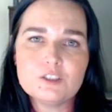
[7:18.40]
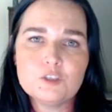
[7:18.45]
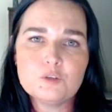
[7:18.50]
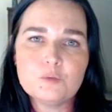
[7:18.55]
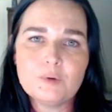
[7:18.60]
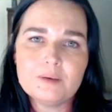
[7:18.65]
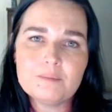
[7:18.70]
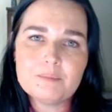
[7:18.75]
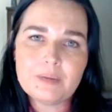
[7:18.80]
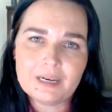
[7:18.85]
you
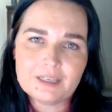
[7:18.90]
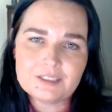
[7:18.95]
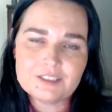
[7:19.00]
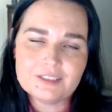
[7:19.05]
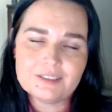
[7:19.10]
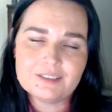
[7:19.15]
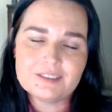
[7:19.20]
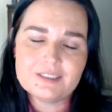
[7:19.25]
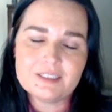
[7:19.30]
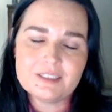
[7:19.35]
went back
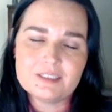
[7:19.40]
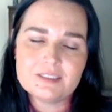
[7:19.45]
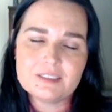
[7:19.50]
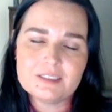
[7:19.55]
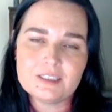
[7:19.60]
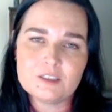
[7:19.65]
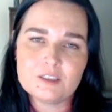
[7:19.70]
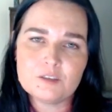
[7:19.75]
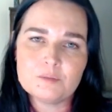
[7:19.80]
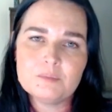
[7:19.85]
to the
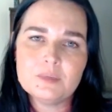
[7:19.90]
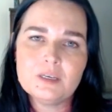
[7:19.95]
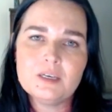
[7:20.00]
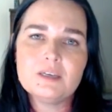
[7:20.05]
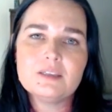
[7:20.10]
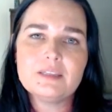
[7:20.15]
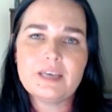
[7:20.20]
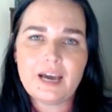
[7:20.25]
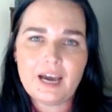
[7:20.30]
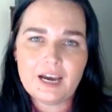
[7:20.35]
system
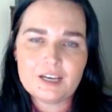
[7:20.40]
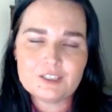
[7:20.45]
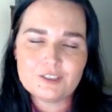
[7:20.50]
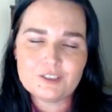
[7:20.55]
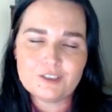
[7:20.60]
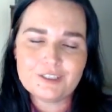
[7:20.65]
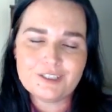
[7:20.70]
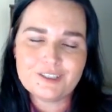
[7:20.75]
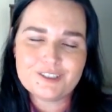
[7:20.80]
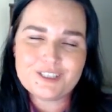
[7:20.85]
that has
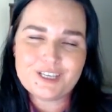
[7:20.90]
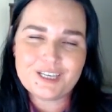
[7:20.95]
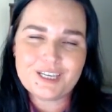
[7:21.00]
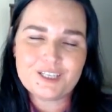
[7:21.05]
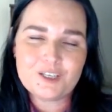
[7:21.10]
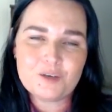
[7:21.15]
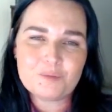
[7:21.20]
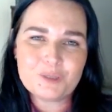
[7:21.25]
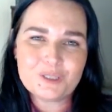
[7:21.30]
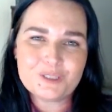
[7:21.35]
all your ticket
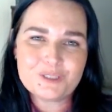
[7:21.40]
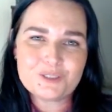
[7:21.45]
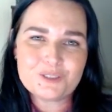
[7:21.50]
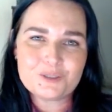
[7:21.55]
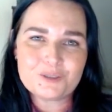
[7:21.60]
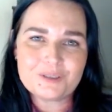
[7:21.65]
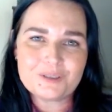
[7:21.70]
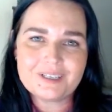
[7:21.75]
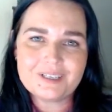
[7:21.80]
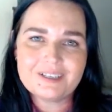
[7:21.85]
numbers
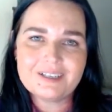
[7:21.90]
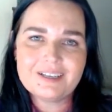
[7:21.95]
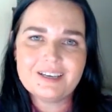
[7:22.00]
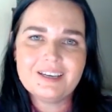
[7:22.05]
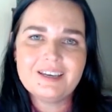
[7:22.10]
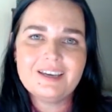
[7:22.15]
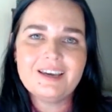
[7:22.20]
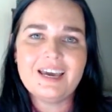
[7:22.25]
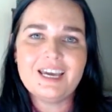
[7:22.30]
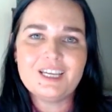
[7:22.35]
stored
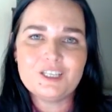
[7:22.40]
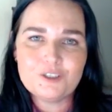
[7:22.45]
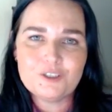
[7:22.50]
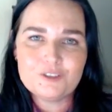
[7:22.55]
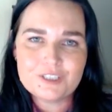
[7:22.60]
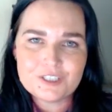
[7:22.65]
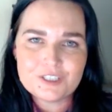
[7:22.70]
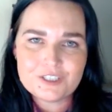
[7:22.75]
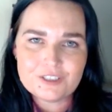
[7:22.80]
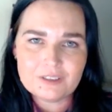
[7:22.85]
and you
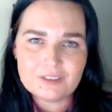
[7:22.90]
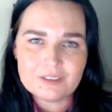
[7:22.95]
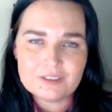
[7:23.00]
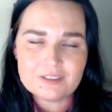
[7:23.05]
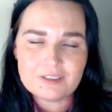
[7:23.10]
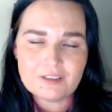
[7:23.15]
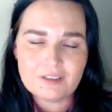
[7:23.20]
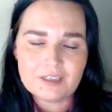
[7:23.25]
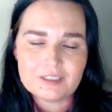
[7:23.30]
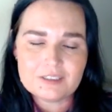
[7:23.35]
digitally
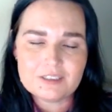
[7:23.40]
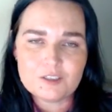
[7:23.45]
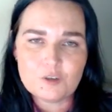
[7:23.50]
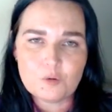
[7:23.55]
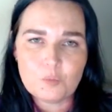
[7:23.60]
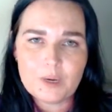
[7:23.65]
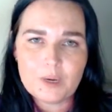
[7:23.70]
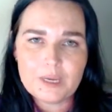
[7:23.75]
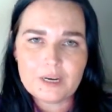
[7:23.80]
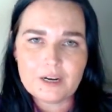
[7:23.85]
selected a
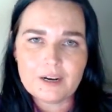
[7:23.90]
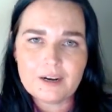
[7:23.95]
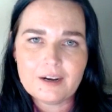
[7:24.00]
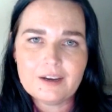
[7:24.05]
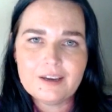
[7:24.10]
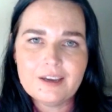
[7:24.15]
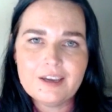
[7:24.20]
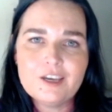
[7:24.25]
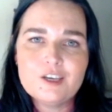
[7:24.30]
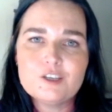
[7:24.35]
winner.
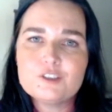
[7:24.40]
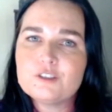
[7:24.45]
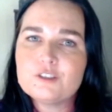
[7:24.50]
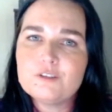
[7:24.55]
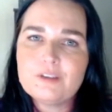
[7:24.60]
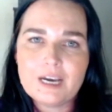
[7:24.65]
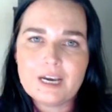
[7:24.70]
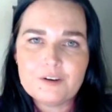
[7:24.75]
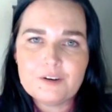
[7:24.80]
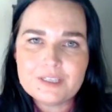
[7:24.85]
So
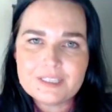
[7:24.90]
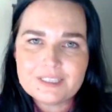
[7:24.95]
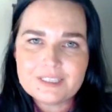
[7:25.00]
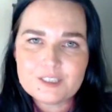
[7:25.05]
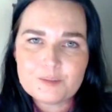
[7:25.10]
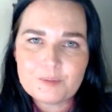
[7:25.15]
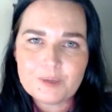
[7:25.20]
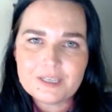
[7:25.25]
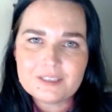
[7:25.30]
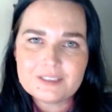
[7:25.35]
now it
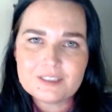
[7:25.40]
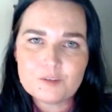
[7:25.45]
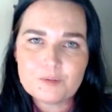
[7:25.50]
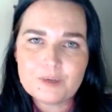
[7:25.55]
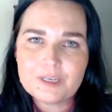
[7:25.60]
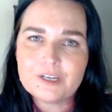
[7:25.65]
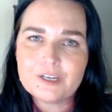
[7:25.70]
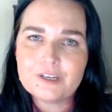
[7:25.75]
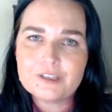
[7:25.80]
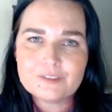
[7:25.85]
displays the
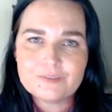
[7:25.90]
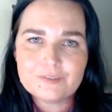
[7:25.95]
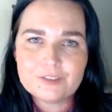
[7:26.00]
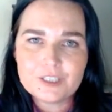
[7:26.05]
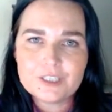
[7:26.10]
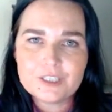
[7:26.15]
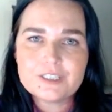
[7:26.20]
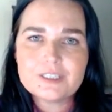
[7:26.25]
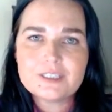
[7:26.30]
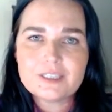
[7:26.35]
winner's
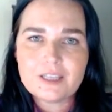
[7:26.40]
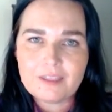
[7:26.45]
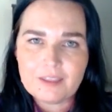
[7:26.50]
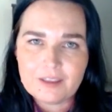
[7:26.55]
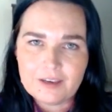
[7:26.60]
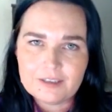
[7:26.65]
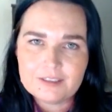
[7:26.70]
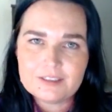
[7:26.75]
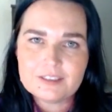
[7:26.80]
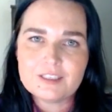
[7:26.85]
first and
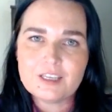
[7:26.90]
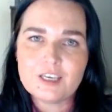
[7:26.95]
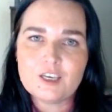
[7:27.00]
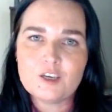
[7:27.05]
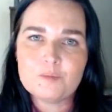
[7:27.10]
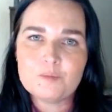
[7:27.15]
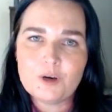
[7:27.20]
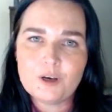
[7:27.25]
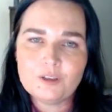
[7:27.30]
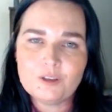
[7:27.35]
last
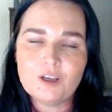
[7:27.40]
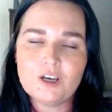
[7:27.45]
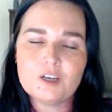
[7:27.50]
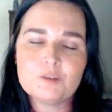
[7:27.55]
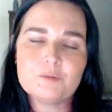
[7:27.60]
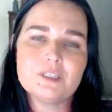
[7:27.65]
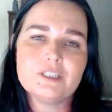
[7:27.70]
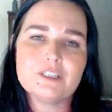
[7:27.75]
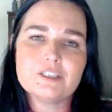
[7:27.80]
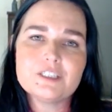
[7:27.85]
name
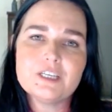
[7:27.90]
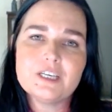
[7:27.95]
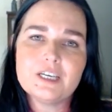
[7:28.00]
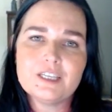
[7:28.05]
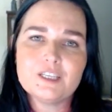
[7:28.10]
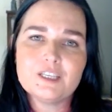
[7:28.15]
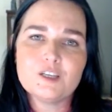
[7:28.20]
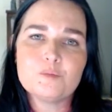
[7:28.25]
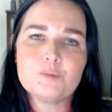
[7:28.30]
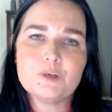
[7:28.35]
along with their
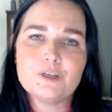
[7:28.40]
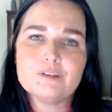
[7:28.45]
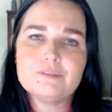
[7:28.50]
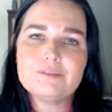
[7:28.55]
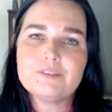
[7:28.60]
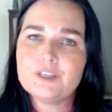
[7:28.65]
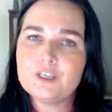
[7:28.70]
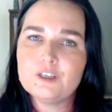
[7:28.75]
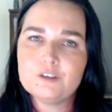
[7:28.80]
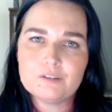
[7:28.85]
ticket number
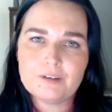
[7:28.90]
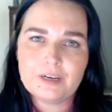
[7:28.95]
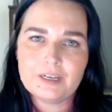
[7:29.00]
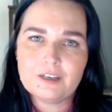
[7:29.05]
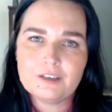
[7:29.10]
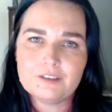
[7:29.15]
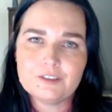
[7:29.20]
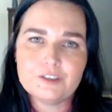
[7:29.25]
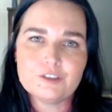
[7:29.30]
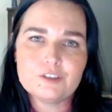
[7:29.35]
for you right
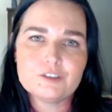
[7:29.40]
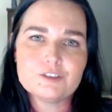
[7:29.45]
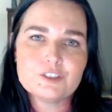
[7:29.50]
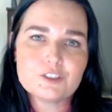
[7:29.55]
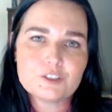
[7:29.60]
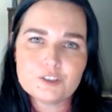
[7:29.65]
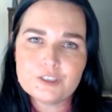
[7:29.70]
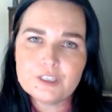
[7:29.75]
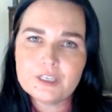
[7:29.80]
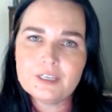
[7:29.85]
on your
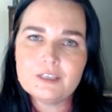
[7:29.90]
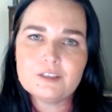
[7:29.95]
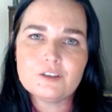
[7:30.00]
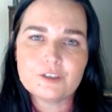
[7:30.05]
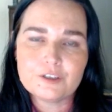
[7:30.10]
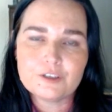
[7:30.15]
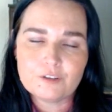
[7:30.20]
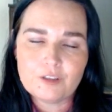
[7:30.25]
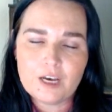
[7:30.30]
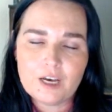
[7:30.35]
screen or
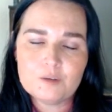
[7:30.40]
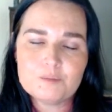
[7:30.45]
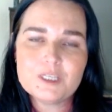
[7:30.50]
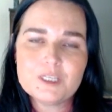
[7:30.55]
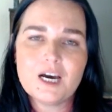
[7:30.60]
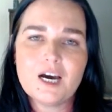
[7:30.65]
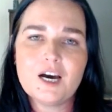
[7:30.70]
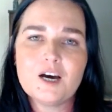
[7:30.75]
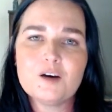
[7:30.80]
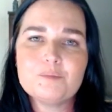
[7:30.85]
your
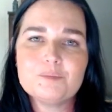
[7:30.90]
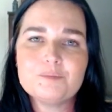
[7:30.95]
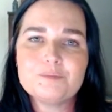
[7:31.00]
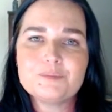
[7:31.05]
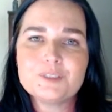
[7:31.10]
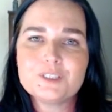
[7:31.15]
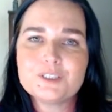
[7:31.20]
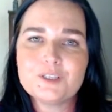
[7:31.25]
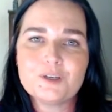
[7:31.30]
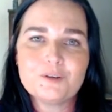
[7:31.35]
laptop
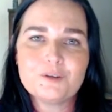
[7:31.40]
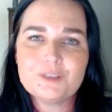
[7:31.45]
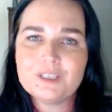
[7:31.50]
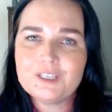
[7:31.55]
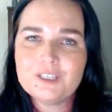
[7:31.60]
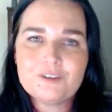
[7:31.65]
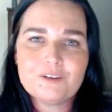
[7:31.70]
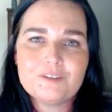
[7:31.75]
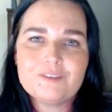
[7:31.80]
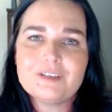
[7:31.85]
so then
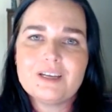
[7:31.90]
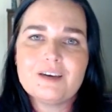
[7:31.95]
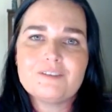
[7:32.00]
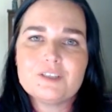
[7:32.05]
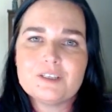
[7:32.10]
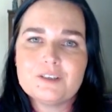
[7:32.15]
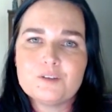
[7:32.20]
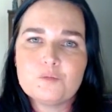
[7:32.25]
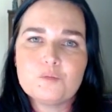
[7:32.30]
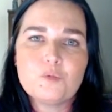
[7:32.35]
you don't even have
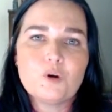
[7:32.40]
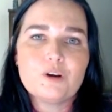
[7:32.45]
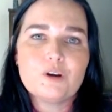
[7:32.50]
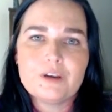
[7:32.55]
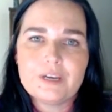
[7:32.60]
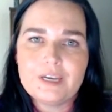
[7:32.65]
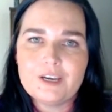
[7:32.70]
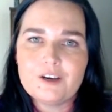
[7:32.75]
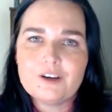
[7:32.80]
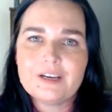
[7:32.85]
to
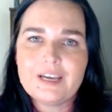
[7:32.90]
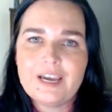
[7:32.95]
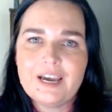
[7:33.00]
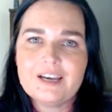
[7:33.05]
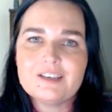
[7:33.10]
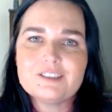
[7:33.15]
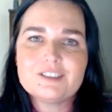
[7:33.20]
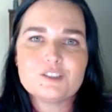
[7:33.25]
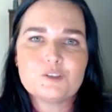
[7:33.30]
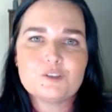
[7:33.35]
worry or
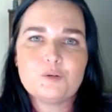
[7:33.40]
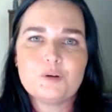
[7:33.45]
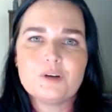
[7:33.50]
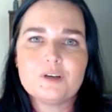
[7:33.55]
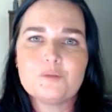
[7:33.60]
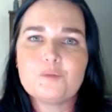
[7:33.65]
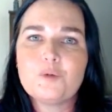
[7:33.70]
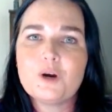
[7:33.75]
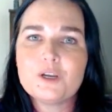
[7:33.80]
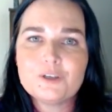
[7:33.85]
guess
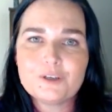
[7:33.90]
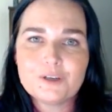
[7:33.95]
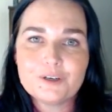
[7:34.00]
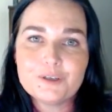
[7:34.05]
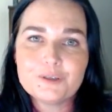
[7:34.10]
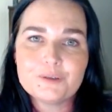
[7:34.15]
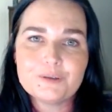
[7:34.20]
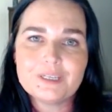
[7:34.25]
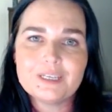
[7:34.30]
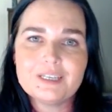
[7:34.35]
or wonder
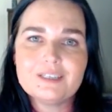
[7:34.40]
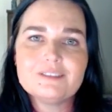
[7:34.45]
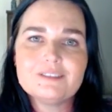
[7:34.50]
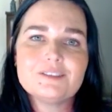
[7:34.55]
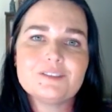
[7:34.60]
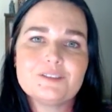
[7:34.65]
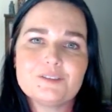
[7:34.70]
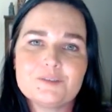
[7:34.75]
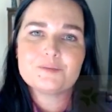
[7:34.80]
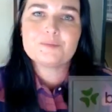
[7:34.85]
who it is.